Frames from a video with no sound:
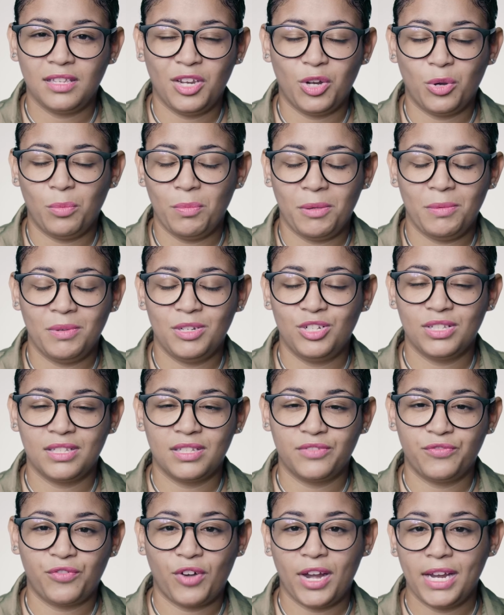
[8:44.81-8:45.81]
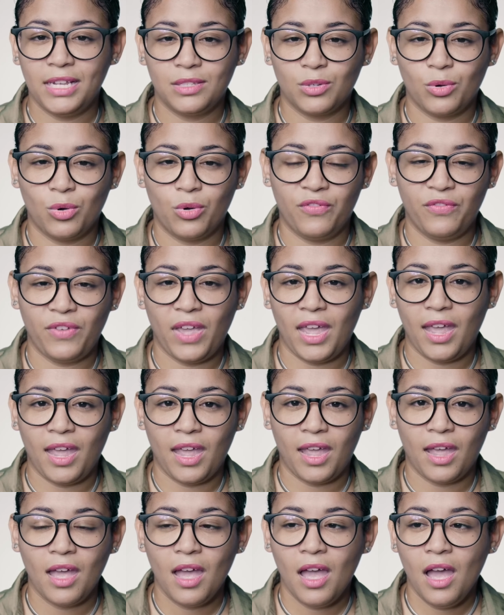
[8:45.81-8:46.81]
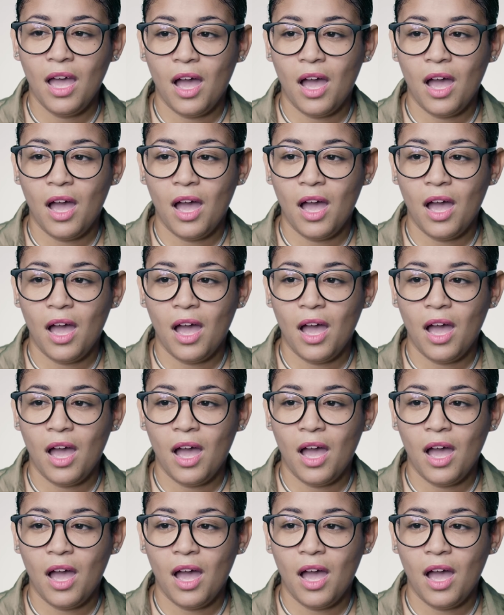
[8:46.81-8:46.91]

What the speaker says: you know, maybe just fright or fear